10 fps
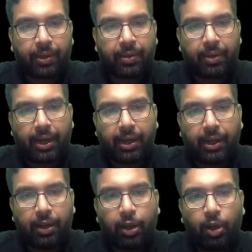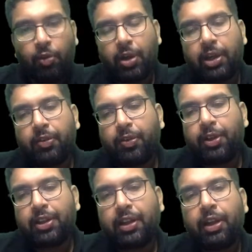Right?
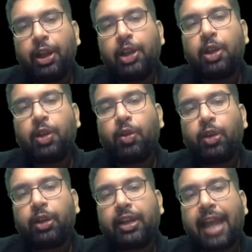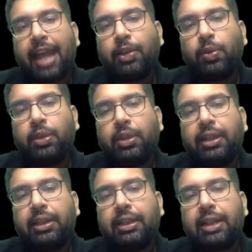Wonderful, sir. Now, can you see
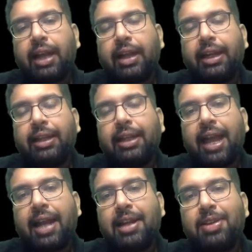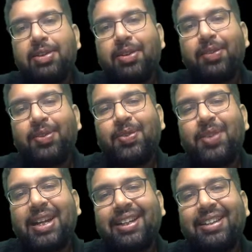this is again the addition of two
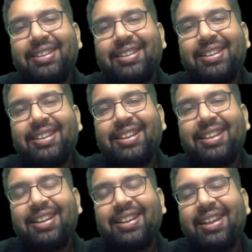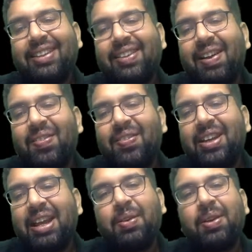vectors? Okay, so how
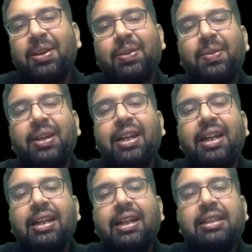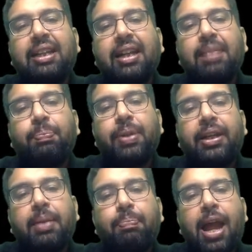we are going to do it? Sir,
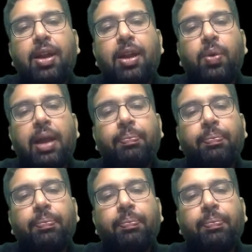complete the parallelogram.